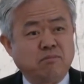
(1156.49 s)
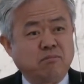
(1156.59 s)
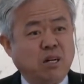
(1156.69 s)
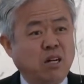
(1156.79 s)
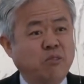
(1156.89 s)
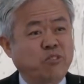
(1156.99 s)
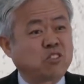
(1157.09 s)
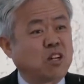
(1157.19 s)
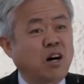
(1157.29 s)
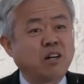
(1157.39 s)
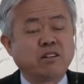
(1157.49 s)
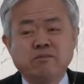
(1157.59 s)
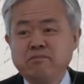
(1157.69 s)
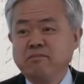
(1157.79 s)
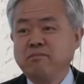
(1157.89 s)
My wife is
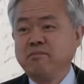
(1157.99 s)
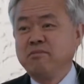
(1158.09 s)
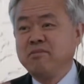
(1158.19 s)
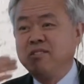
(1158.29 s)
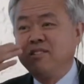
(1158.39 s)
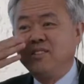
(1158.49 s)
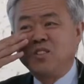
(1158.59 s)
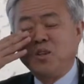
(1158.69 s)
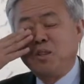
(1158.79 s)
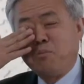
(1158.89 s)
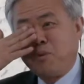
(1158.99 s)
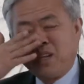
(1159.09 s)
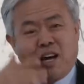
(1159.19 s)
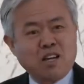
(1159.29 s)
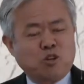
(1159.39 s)
tired. So in the
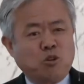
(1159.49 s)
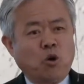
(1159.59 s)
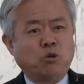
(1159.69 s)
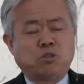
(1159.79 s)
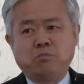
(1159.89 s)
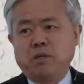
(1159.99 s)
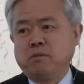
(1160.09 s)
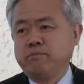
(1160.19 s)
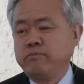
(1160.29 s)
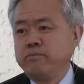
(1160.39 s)
morning, I cook oatmeal.